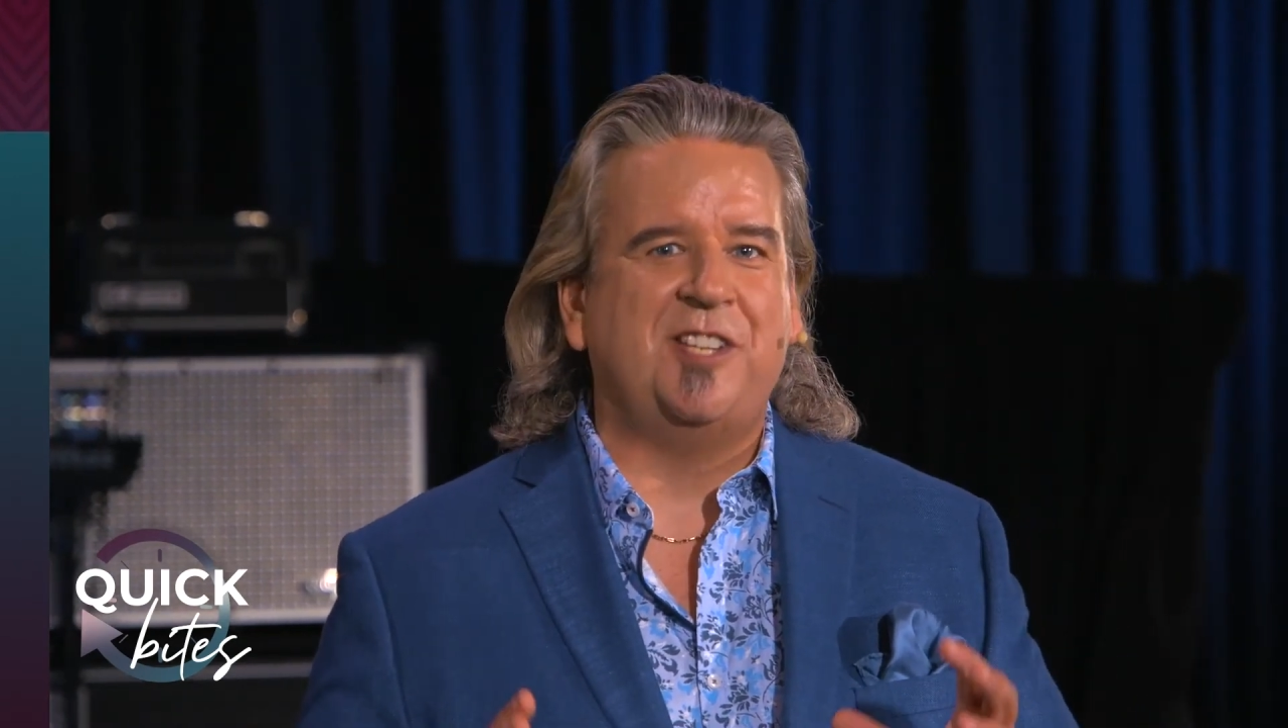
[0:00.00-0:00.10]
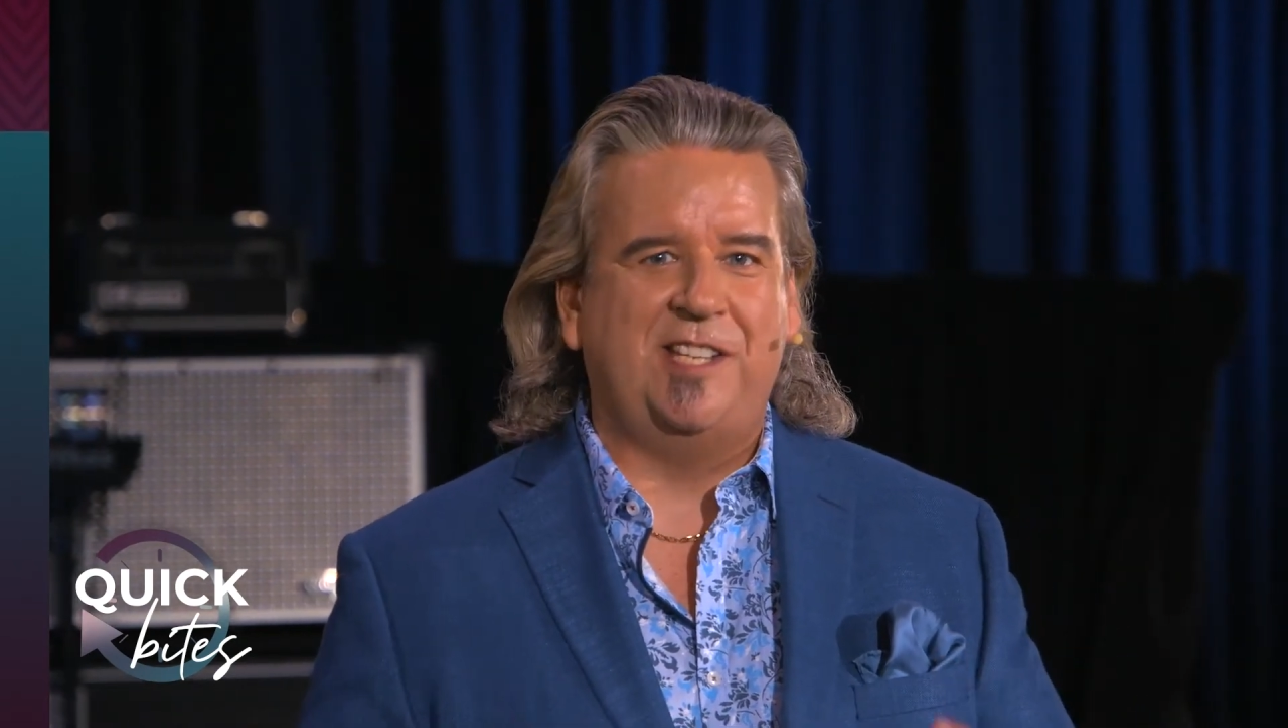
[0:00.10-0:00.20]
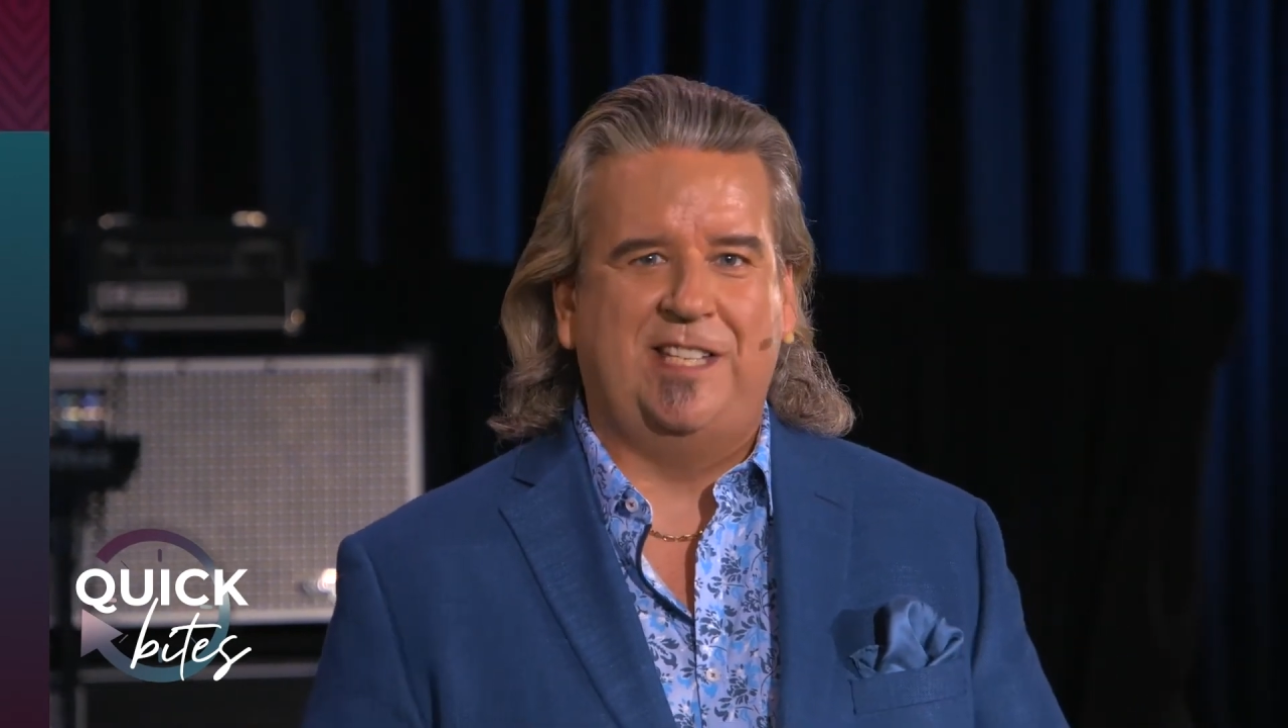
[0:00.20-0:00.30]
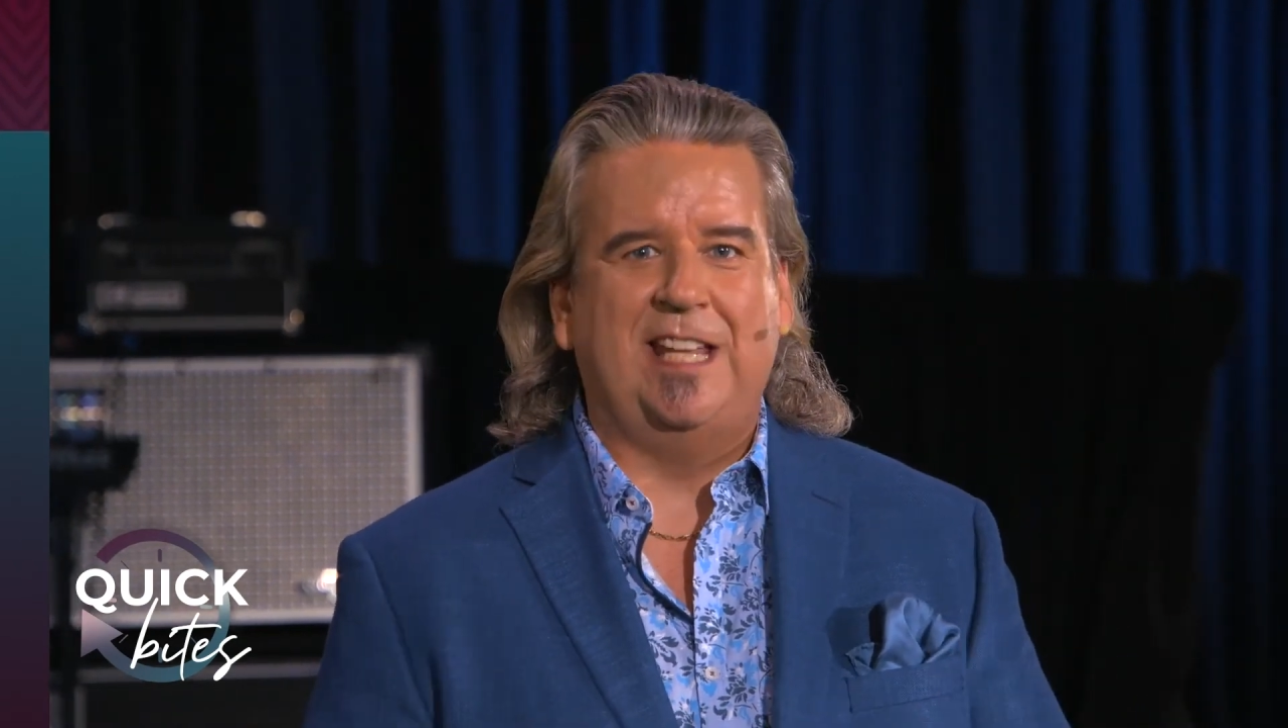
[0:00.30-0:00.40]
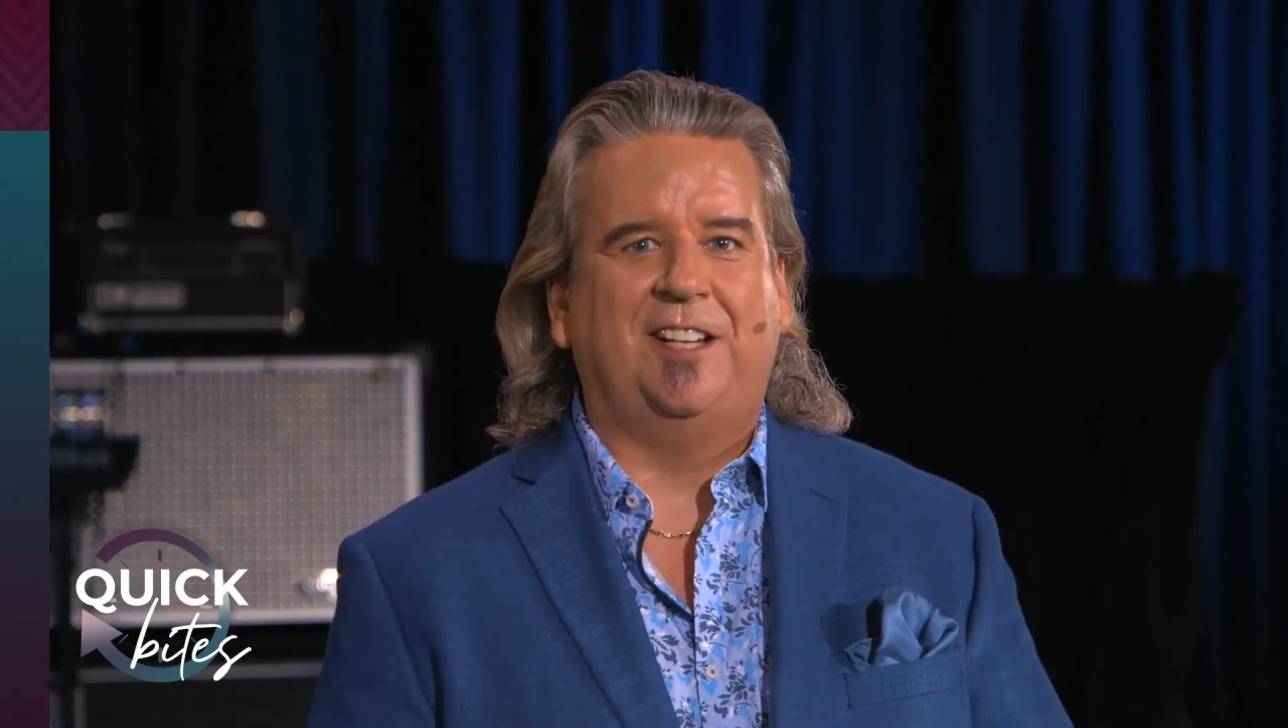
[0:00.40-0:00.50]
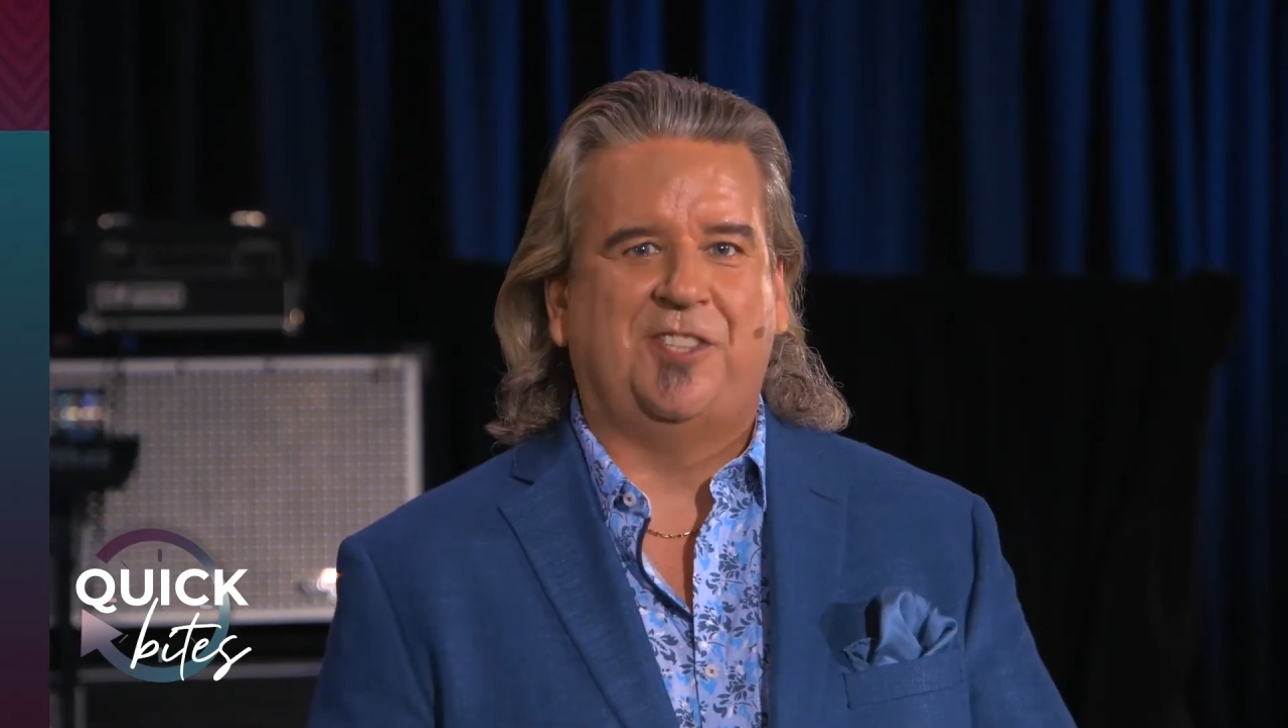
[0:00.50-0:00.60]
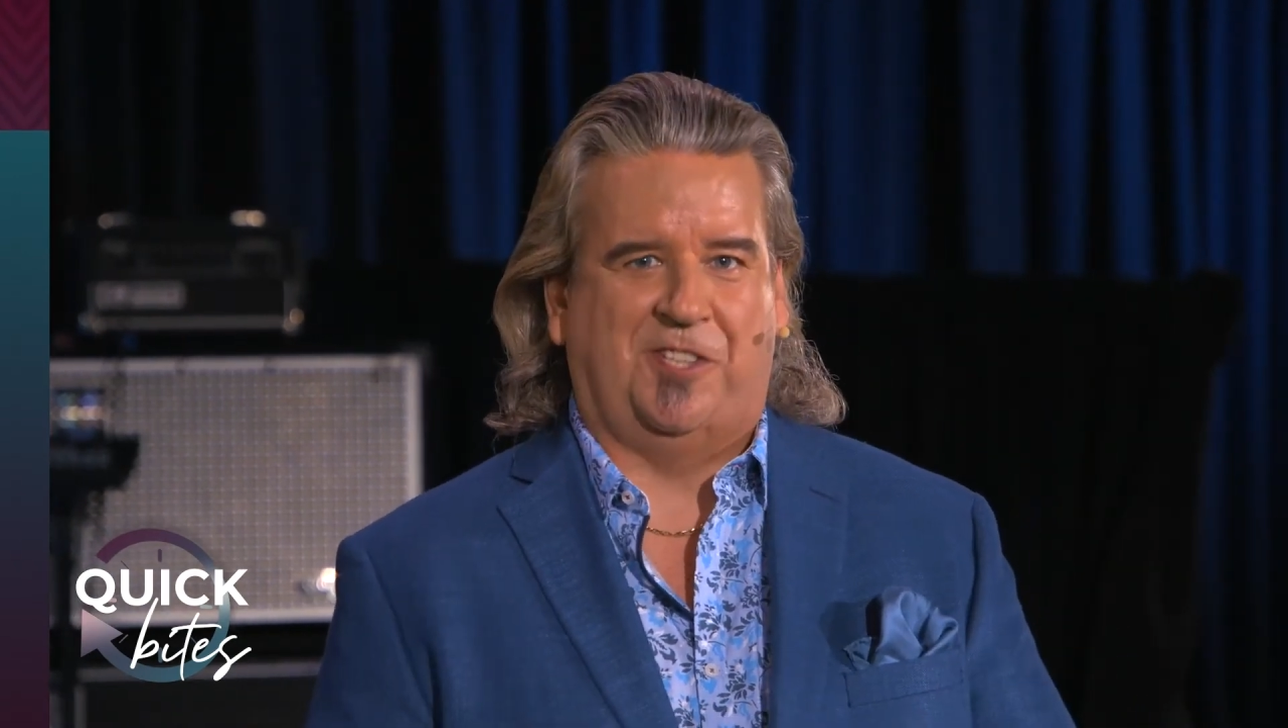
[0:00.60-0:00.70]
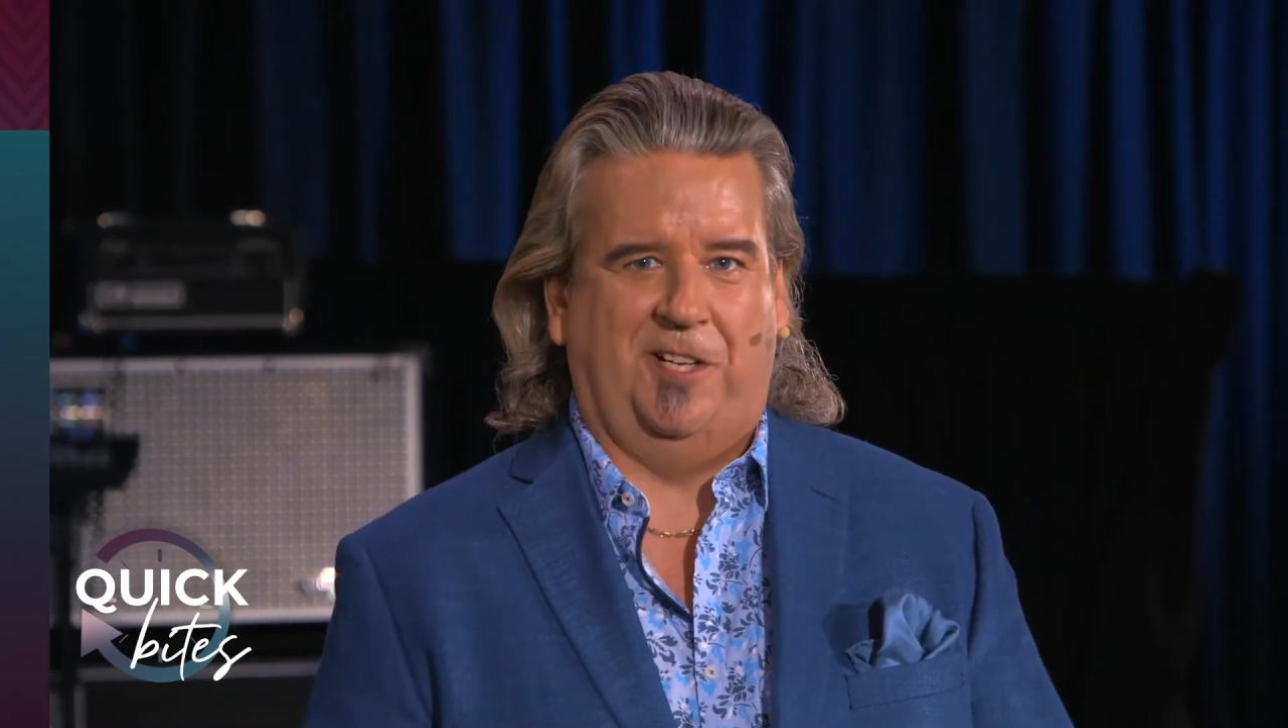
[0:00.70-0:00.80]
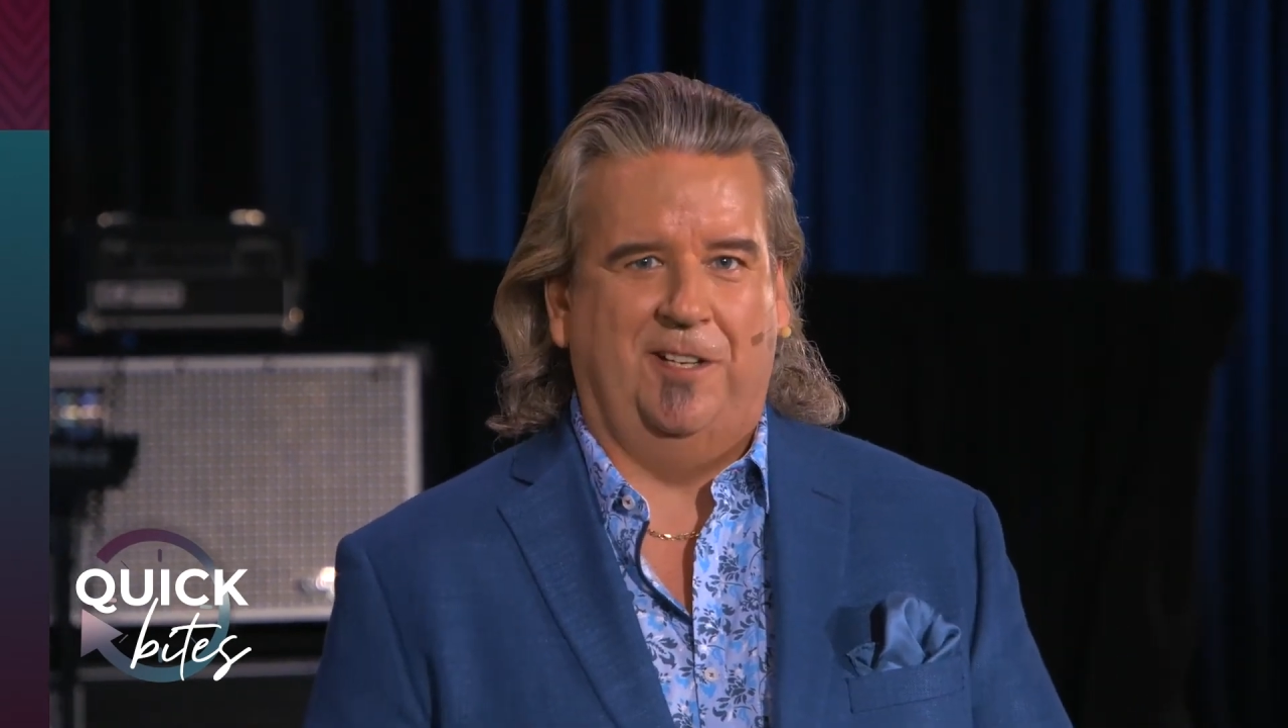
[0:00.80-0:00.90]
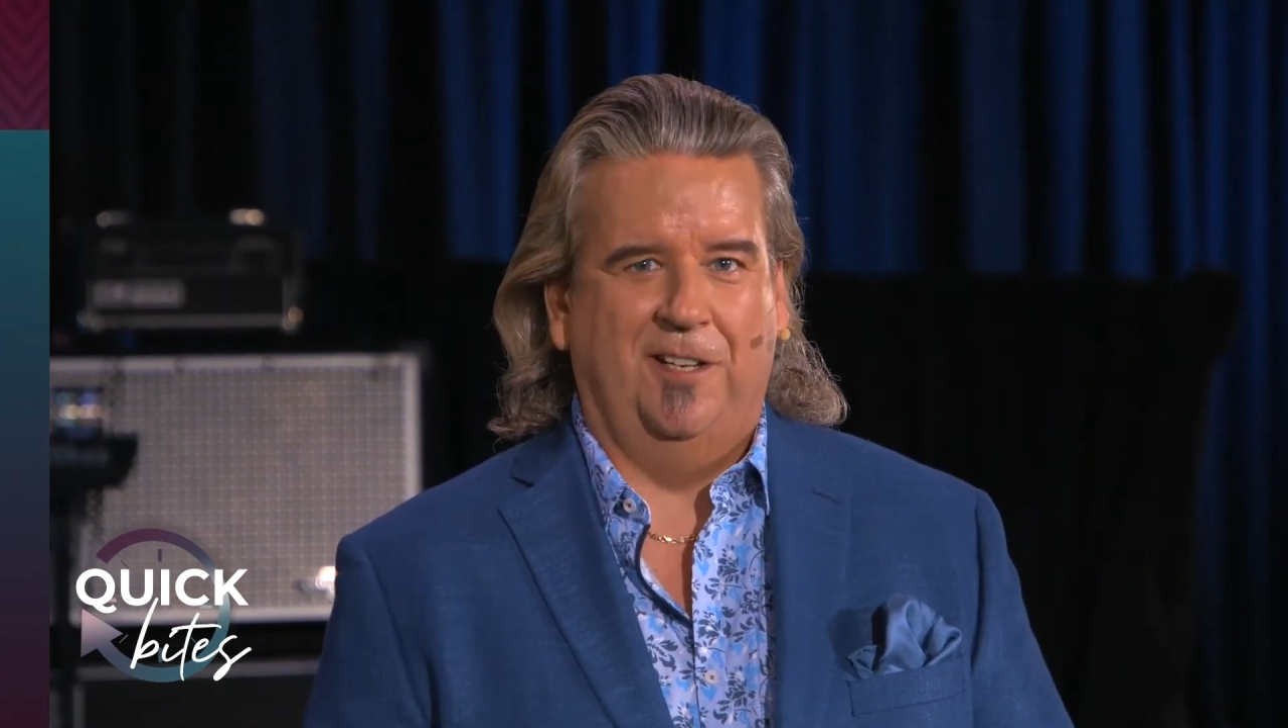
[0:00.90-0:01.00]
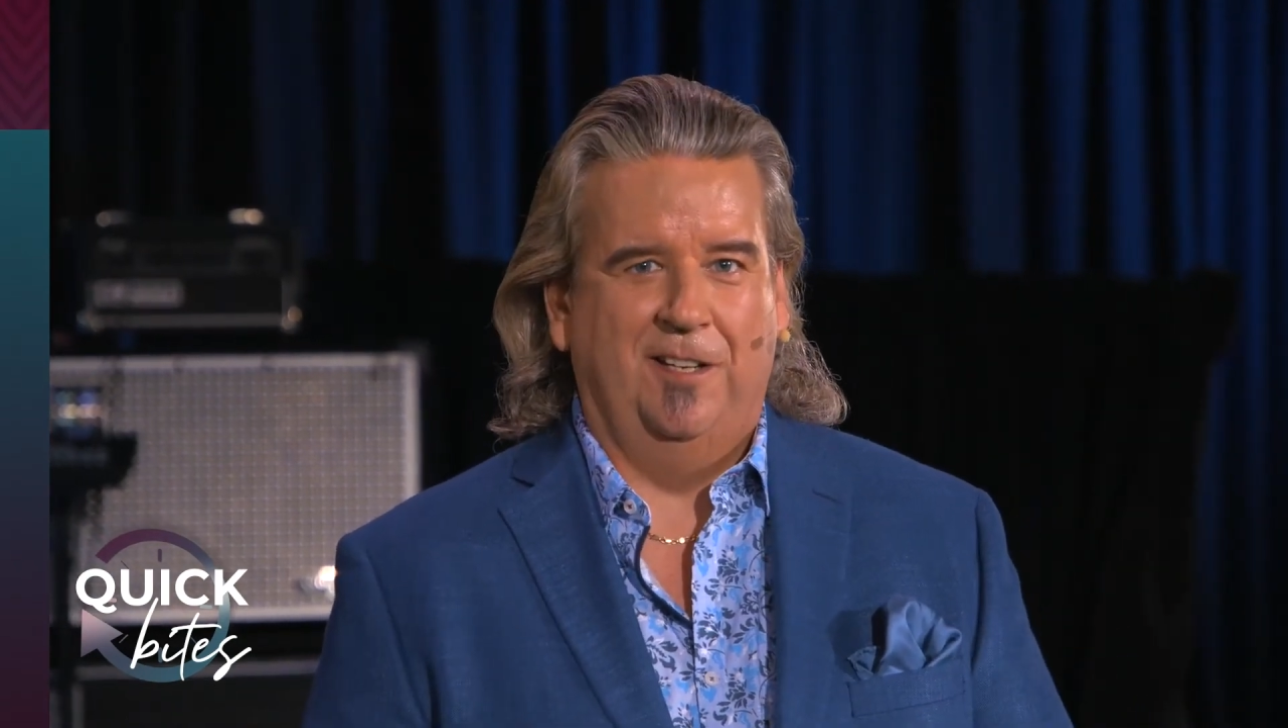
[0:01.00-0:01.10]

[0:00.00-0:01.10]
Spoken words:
addiction.